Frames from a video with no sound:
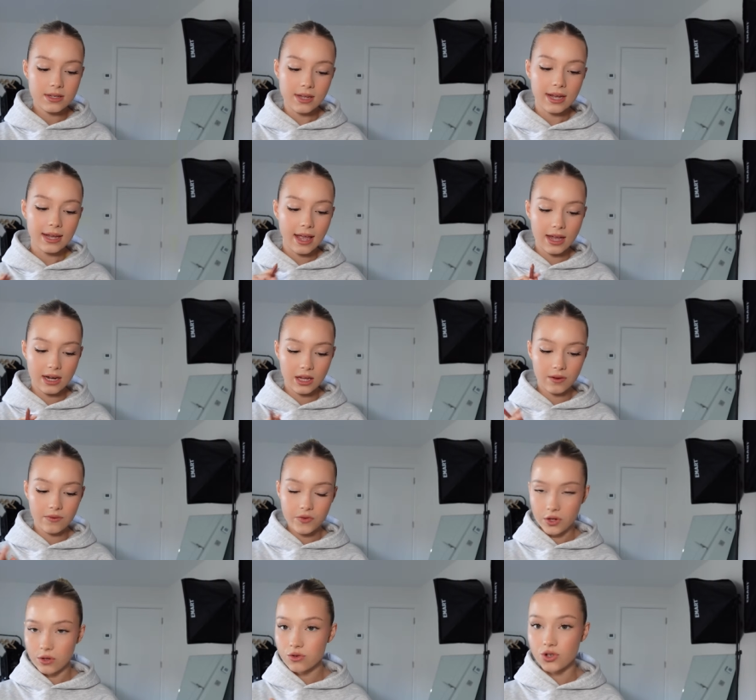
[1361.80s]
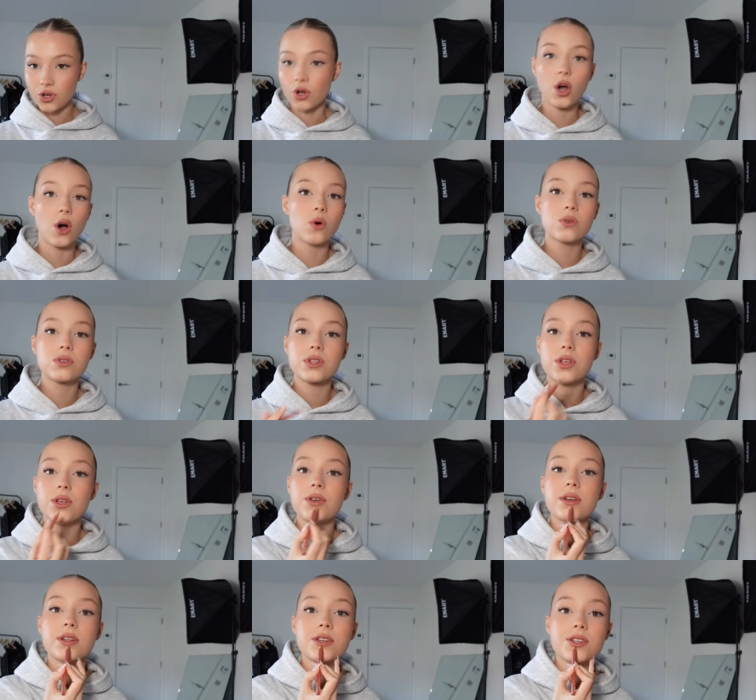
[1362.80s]
like any future goals that you
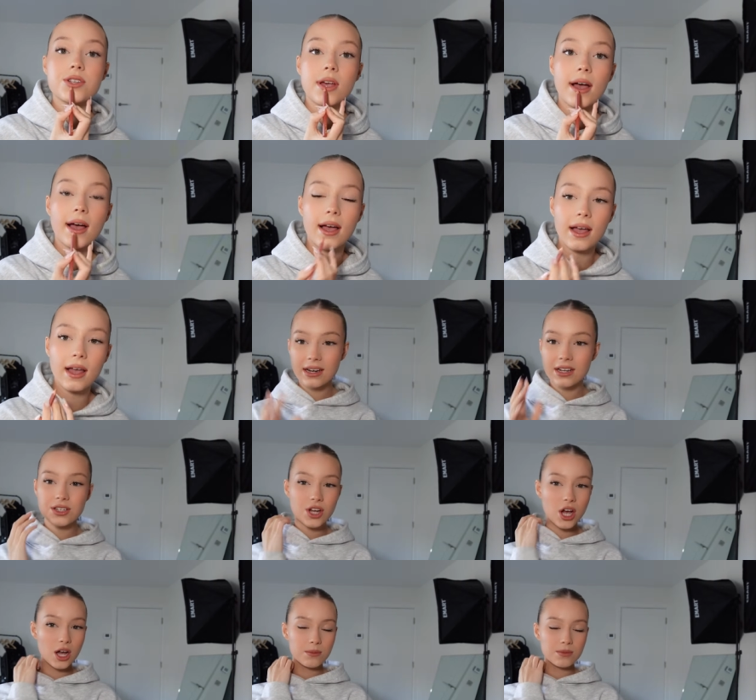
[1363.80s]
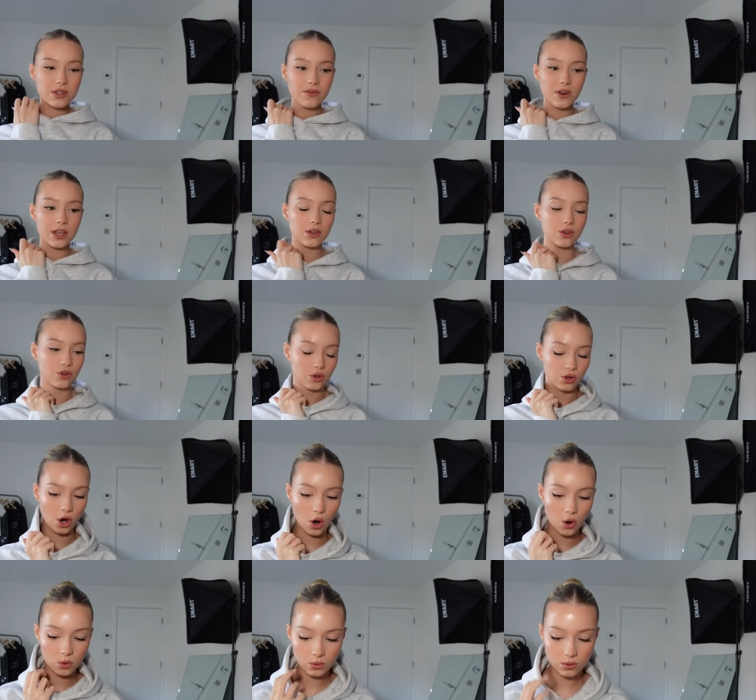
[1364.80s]
can share. And in terms of like
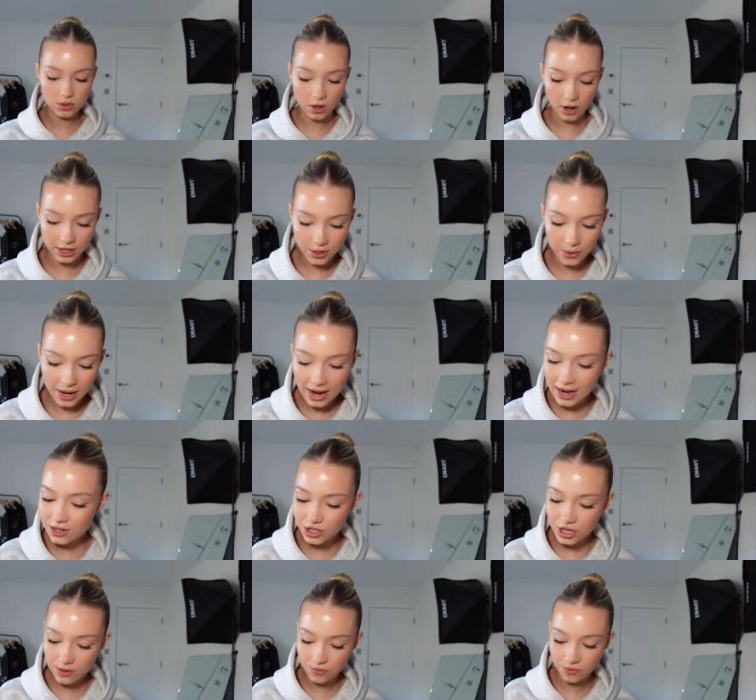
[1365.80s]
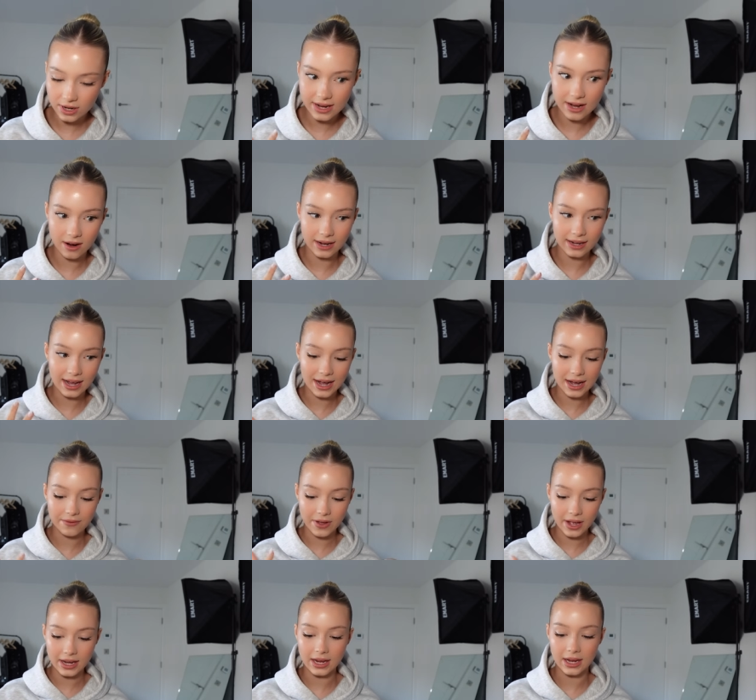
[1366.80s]
goals, I don't actually really like have
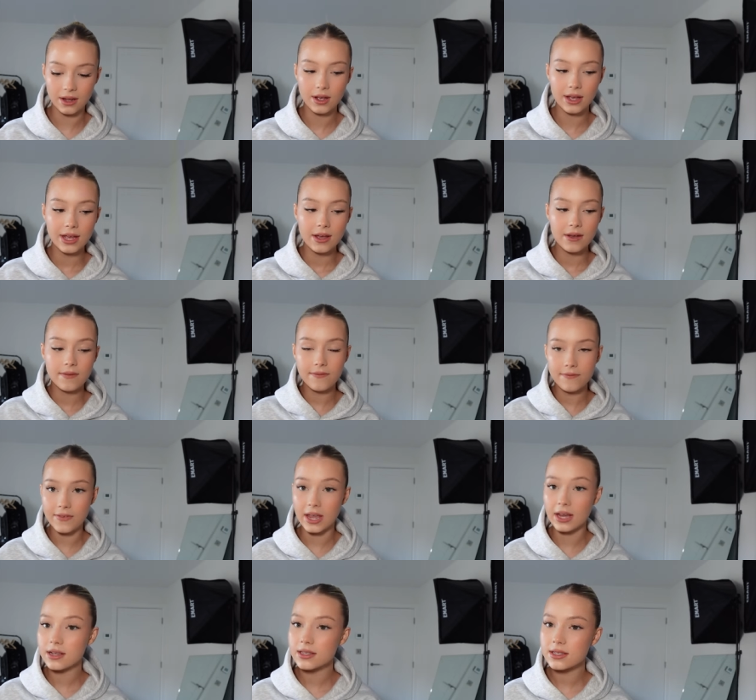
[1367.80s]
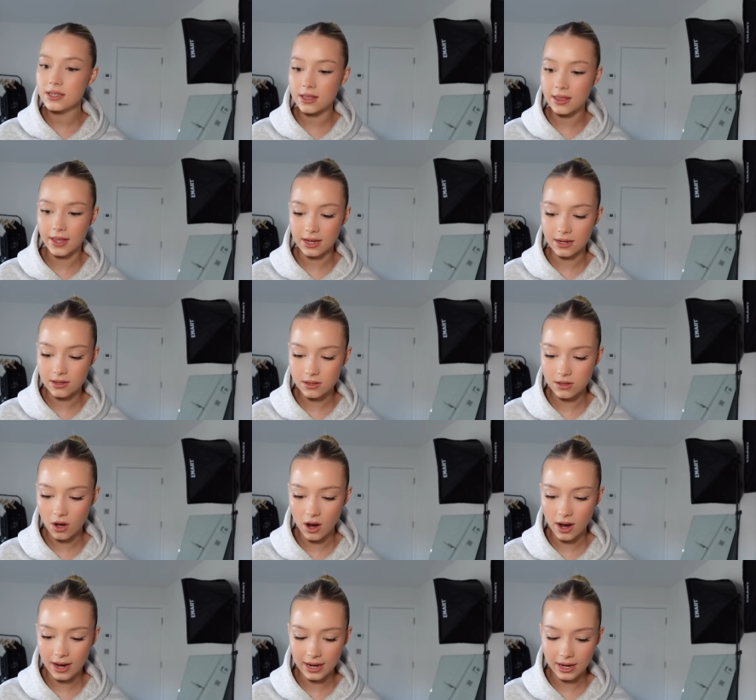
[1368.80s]
any fixed things that
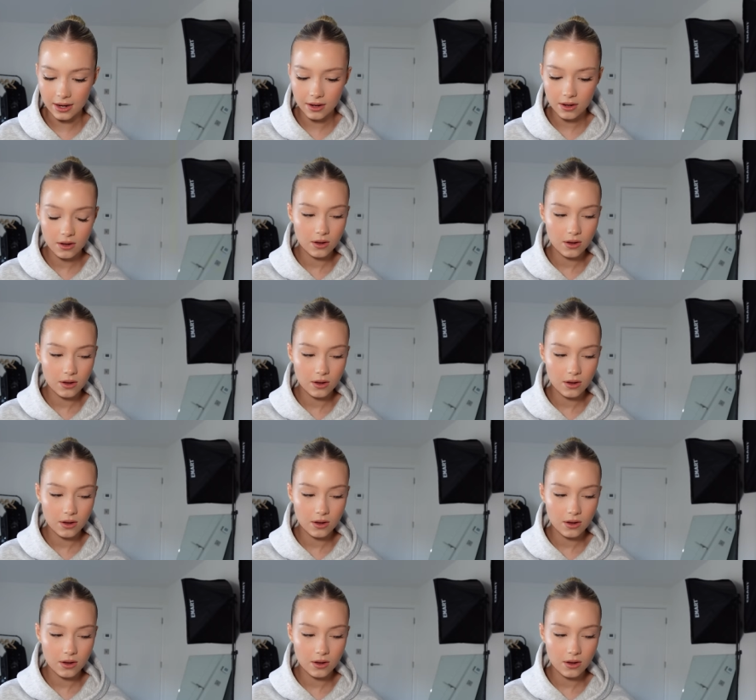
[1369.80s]
I,